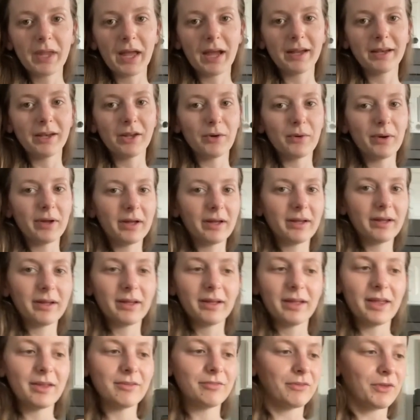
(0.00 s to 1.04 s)
I know
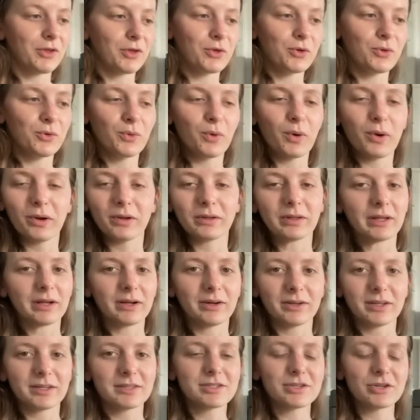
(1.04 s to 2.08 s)
if you are like
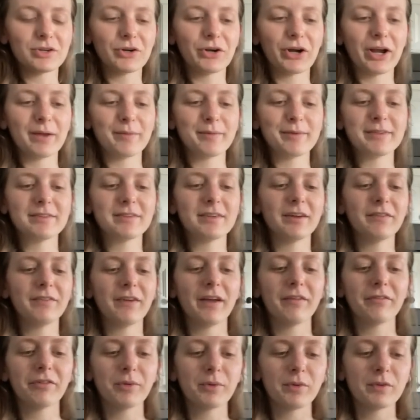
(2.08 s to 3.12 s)
on Instagram and stuff,
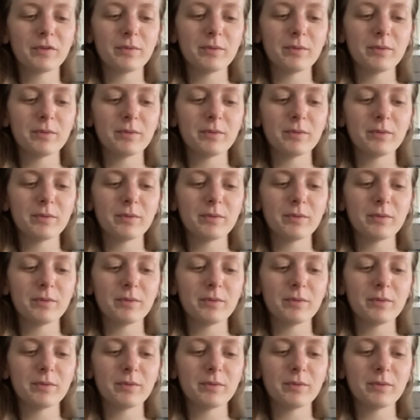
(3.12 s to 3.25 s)
everyone's